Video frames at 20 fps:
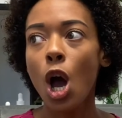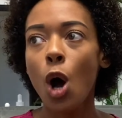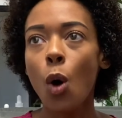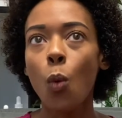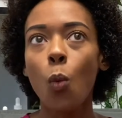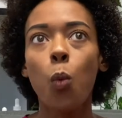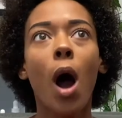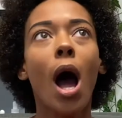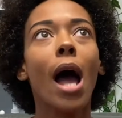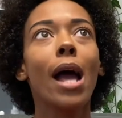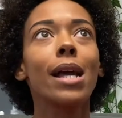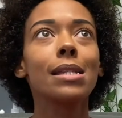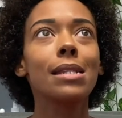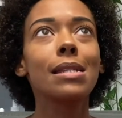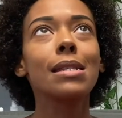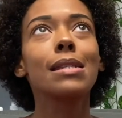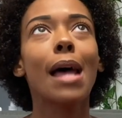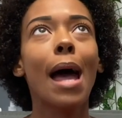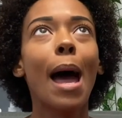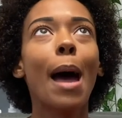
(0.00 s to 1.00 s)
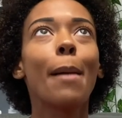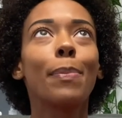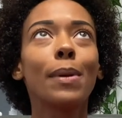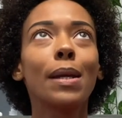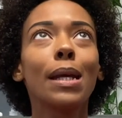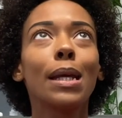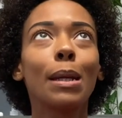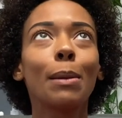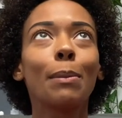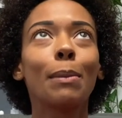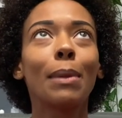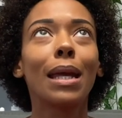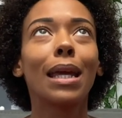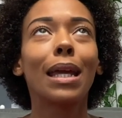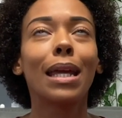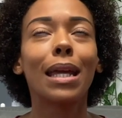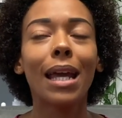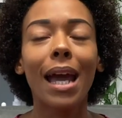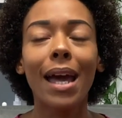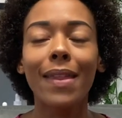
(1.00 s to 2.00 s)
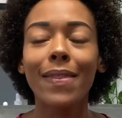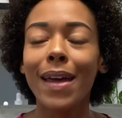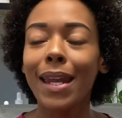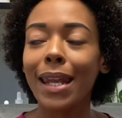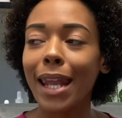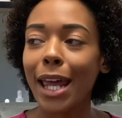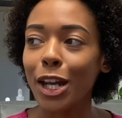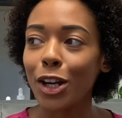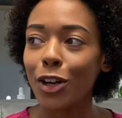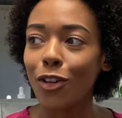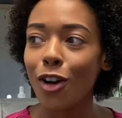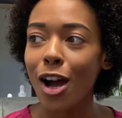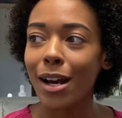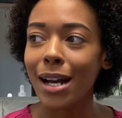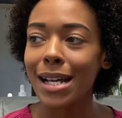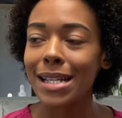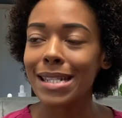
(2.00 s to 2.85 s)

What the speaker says: why is this happening to me? And then later on I